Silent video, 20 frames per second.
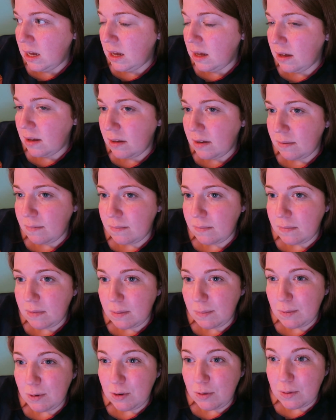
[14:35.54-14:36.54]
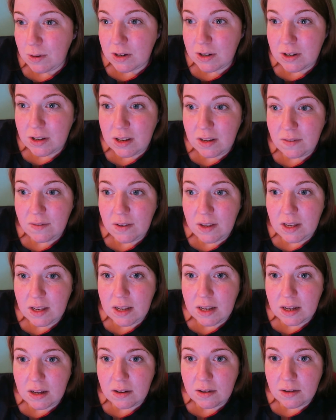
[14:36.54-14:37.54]
I'm gonna watch TV
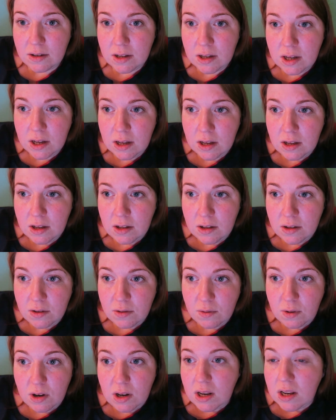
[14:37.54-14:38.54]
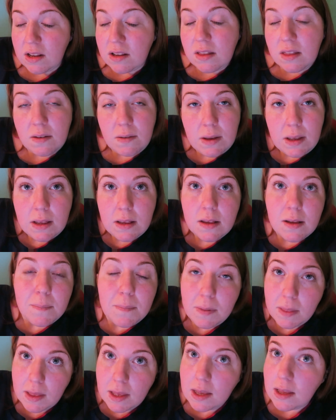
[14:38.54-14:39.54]
now. So unless there is
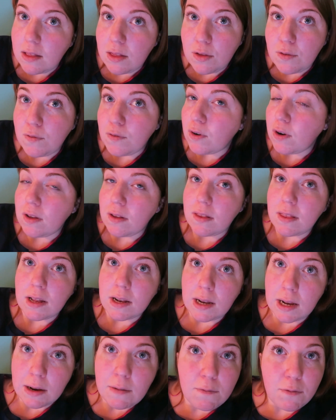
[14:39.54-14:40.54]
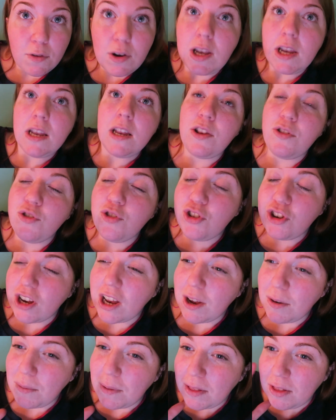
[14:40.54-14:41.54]
something in The Voice that I really need to
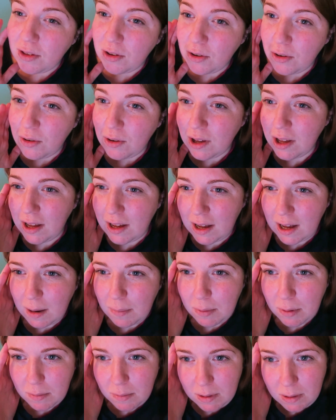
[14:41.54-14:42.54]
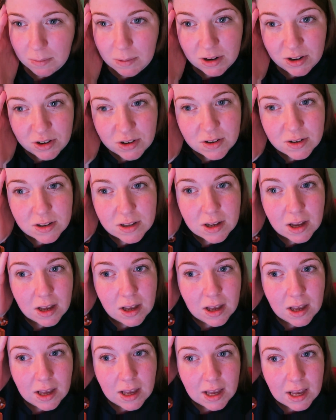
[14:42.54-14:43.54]
share with you, I probably will just
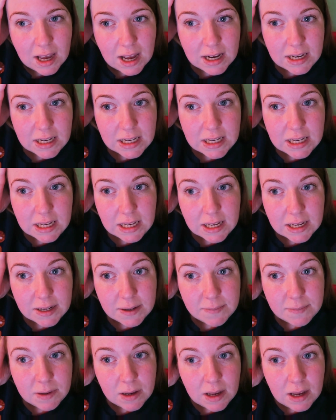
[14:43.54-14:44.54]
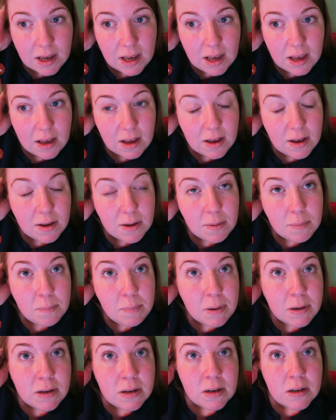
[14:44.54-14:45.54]
end it here. I
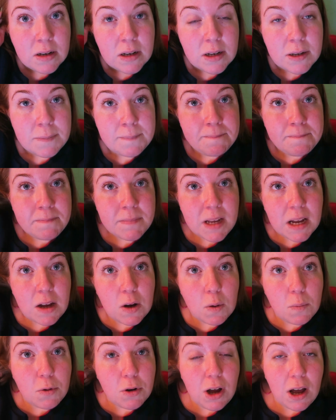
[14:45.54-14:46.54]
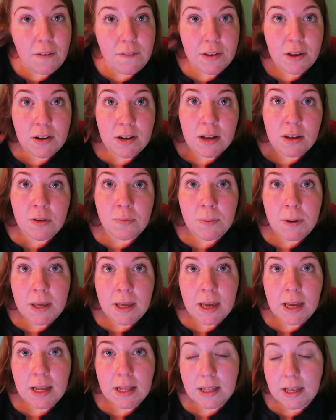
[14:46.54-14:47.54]
hope you're having a nice
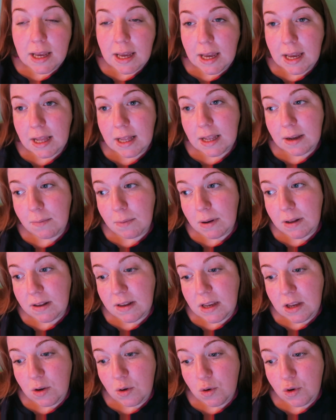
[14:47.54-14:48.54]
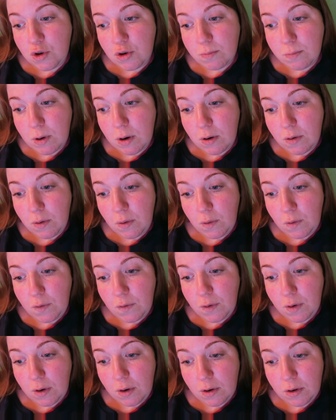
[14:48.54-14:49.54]
weekend, and I will see you tomorrow
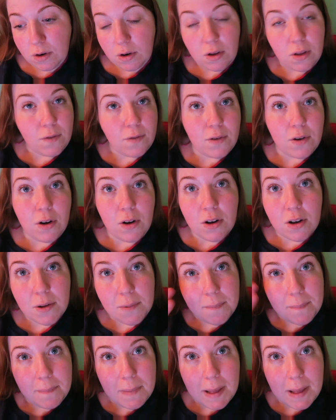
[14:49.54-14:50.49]
for another vlog.